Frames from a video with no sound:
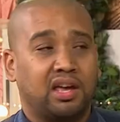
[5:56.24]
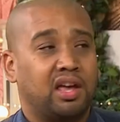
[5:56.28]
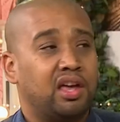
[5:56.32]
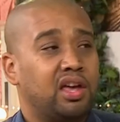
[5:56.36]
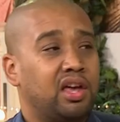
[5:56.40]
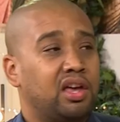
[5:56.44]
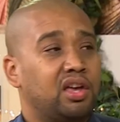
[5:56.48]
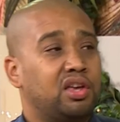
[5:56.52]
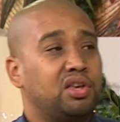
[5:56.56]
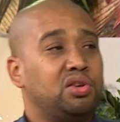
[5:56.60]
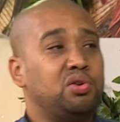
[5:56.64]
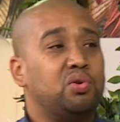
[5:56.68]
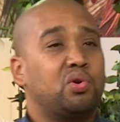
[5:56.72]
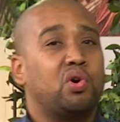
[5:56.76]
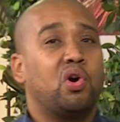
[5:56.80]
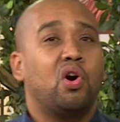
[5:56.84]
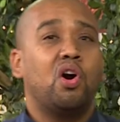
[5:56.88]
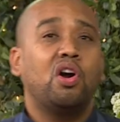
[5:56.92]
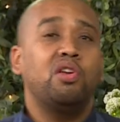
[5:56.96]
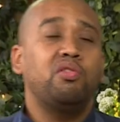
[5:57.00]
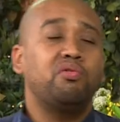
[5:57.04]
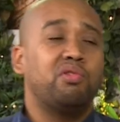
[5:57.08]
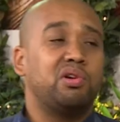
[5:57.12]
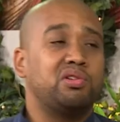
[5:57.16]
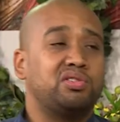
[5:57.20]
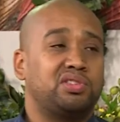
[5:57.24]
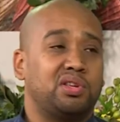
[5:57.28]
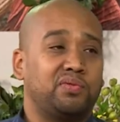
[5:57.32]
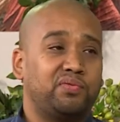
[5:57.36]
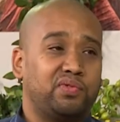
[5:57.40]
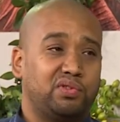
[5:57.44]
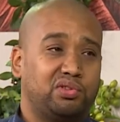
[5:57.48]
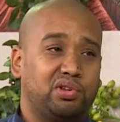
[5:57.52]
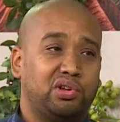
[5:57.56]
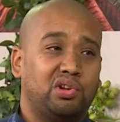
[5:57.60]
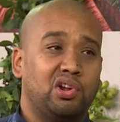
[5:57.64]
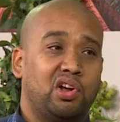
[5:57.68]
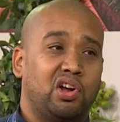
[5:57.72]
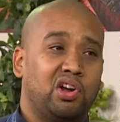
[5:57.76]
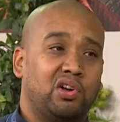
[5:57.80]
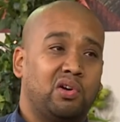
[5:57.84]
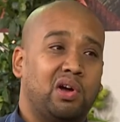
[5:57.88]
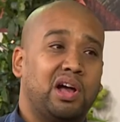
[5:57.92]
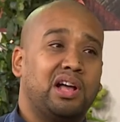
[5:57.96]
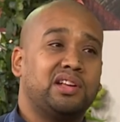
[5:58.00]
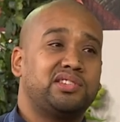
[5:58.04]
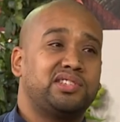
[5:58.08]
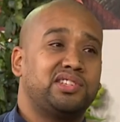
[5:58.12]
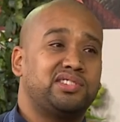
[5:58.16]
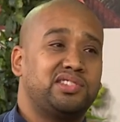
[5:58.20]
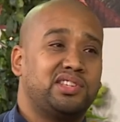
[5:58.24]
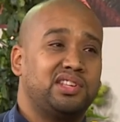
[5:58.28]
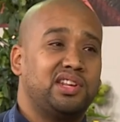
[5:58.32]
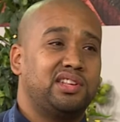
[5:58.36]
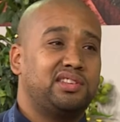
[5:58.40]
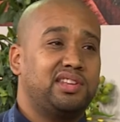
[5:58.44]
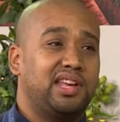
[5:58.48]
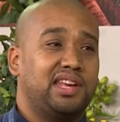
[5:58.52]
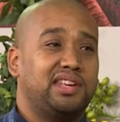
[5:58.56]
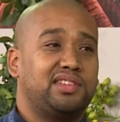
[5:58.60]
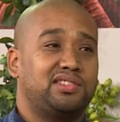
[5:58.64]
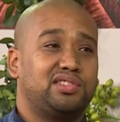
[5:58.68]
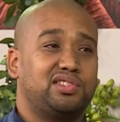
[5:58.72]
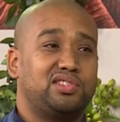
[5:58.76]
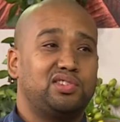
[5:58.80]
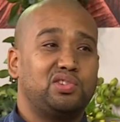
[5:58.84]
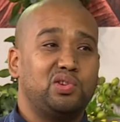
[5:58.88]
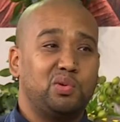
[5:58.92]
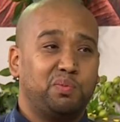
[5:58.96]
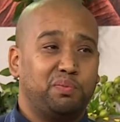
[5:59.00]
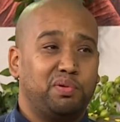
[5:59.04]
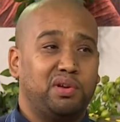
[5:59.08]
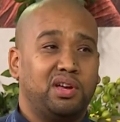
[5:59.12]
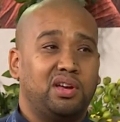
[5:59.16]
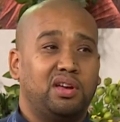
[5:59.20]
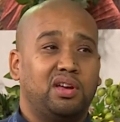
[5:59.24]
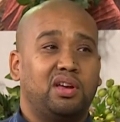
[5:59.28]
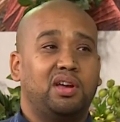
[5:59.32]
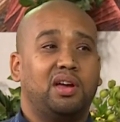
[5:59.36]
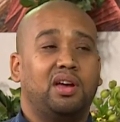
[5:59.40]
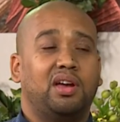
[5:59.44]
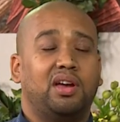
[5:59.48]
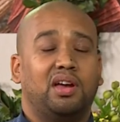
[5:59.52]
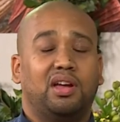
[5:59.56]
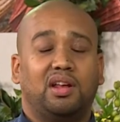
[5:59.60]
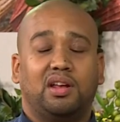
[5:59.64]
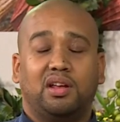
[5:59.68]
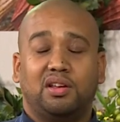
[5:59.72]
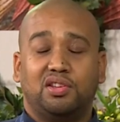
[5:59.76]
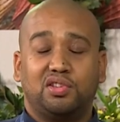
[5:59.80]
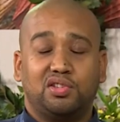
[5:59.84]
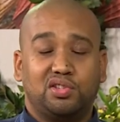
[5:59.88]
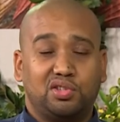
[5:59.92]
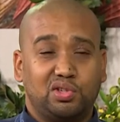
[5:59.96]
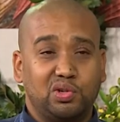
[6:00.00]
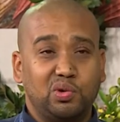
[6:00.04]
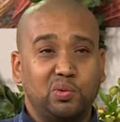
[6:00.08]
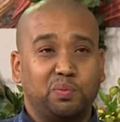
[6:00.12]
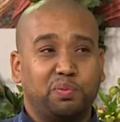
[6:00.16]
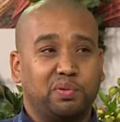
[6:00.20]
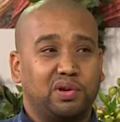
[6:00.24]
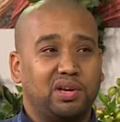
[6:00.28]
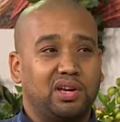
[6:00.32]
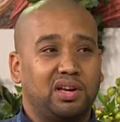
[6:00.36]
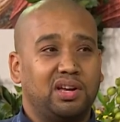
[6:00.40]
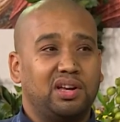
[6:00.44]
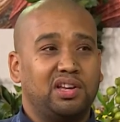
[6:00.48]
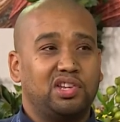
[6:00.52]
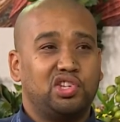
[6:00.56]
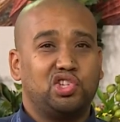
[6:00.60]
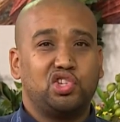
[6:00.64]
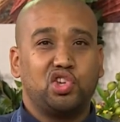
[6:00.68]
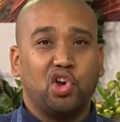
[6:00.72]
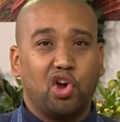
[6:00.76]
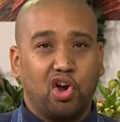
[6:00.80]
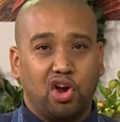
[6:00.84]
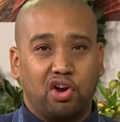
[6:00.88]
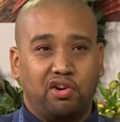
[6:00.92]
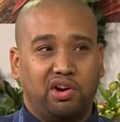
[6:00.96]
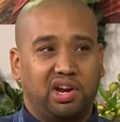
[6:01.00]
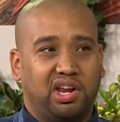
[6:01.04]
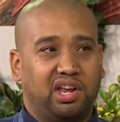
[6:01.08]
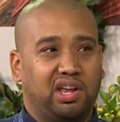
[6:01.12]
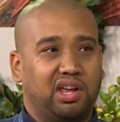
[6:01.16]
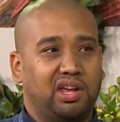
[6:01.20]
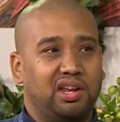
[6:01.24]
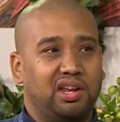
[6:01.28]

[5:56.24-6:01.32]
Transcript: thing. You can't roast them for too long or else it's going to taste super super charry.